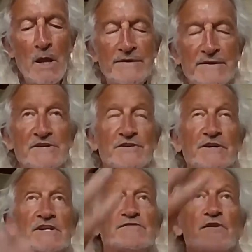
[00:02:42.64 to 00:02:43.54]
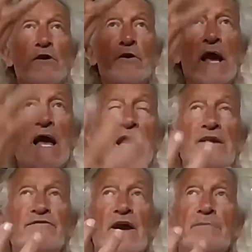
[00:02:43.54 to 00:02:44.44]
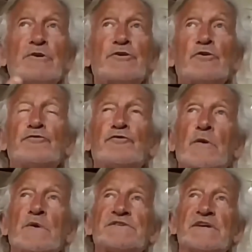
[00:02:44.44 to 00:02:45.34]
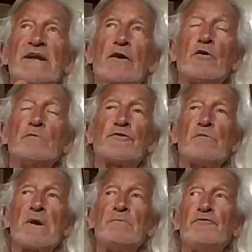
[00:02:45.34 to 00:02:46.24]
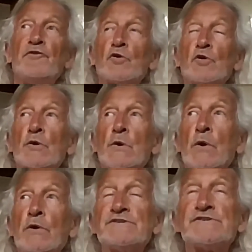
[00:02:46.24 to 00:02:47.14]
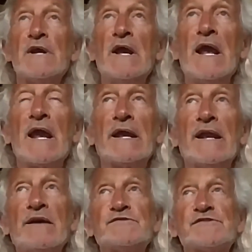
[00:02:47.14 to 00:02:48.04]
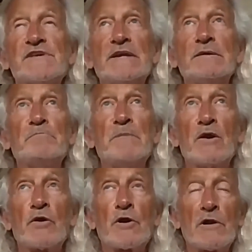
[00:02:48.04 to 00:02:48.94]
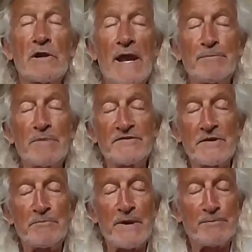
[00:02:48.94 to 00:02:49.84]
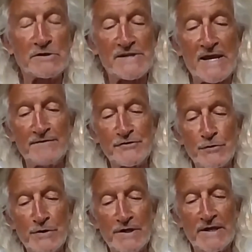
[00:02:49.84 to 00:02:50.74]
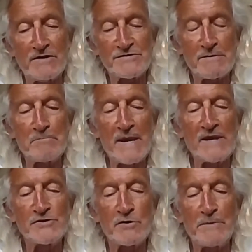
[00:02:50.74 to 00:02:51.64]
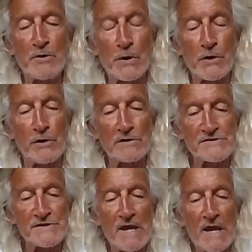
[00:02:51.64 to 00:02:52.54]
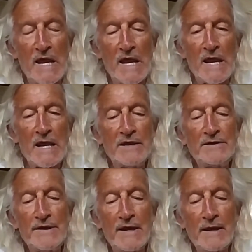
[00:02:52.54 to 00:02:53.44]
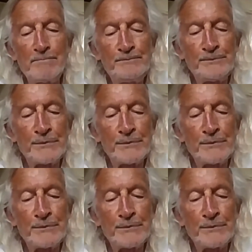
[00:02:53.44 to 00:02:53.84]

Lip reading: these are this very high vibratory frequency that comes through my vocal cords. And I've seen miracle happens in people's lives through the years, major miracles. And and